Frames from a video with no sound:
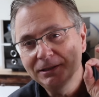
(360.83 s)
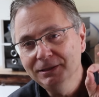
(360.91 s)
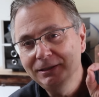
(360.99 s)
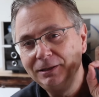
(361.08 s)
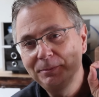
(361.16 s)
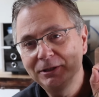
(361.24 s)

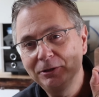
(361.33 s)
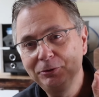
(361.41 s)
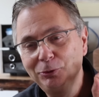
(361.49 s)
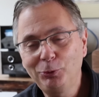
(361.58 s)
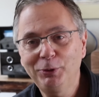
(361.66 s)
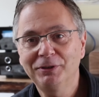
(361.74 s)
little bit of
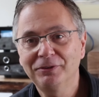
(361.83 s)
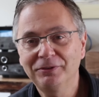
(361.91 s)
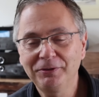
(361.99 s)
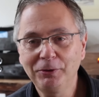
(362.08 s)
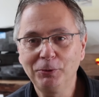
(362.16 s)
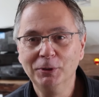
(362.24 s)
noise.
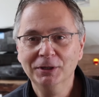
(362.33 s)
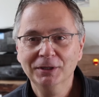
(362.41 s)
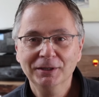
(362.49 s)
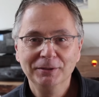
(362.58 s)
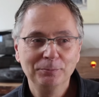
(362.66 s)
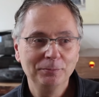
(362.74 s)
So
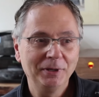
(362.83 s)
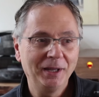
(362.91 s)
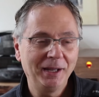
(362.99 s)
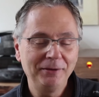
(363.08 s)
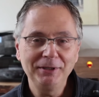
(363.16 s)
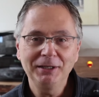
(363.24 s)

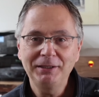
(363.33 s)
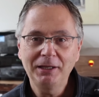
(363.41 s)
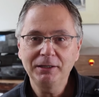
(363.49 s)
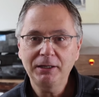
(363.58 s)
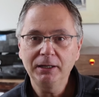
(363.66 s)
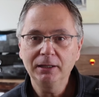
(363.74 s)
having a
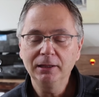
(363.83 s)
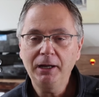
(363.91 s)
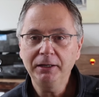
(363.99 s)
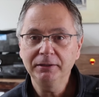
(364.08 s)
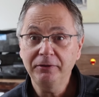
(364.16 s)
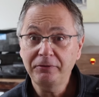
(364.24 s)
dedicated
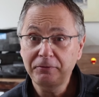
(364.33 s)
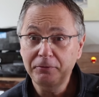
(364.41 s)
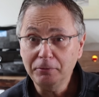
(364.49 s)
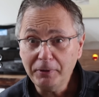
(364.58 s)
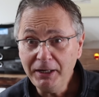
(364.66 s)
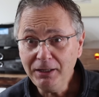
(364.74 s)
line is
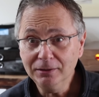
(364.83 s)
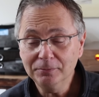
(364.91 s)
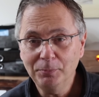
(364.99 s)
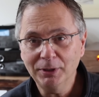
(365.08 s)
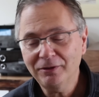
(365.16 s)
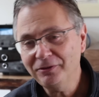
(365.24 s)

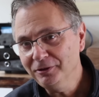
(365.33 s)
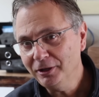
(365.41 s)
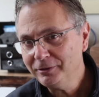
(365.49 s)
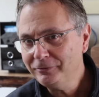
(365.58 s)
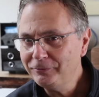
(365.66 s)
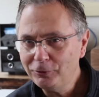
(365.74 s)
great, but it's
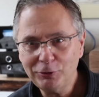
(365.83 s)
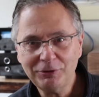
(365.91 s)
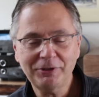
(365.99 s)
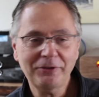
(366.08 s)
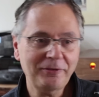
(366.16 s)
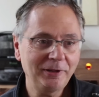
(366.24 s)
not a
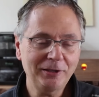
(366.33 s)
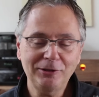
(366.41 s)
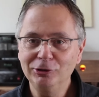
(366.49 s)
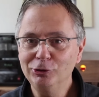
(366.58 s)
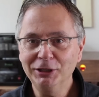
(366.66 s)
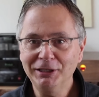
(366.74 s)
fortress
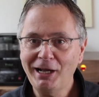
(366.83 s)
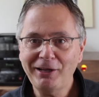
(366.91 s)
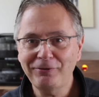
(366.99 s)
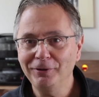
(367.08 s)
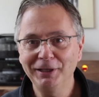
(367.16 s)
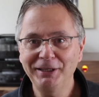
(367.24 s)
like you can
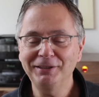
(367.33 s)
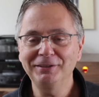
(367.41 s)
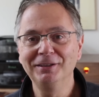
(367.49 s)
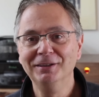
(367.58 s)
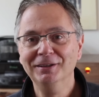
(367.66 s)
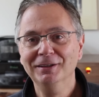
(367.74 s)
isolate
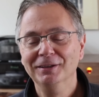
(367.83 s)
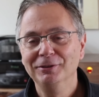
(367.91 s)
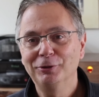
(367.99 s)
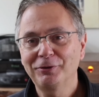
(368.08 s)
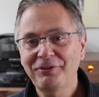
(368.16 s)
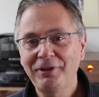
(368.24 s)
it
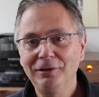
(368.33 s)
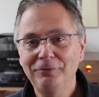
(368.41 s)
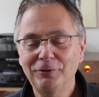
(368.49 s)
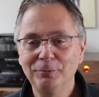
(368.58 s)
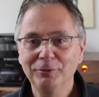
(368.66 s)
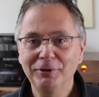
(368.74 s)
yourself
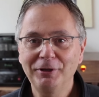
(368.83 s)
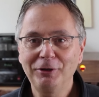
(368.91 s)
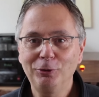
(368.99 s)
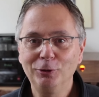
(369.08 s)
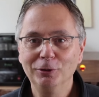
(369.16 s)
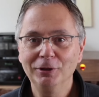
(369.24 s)
from the
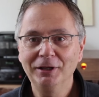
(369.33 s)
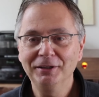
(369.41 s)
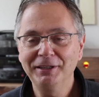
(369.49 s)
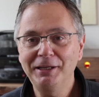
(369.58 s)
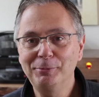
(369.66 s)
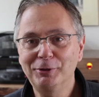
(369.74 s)
whole
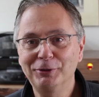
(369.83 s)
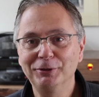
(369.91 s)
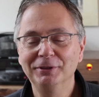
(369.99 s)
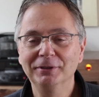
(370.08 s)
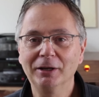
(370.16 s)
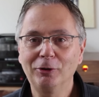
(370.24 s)

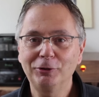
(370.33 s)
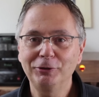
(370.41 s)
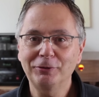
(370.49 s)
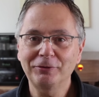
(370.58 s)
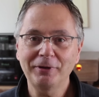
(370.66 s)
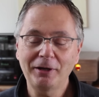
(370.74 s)
neighborhood or
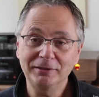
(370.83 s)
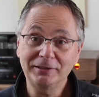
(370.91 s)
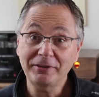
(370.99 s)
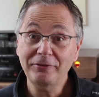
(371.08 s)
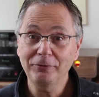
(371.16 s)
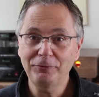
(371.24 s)
your
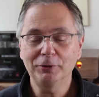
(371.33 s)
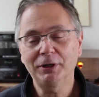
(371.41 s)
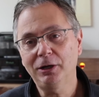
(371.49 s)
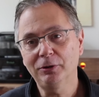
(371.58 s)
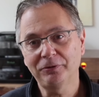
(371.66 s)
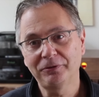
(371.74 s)
rest of your
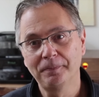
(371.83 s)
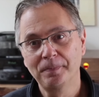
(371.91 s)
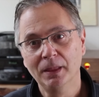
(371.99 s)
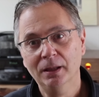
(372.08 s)
house.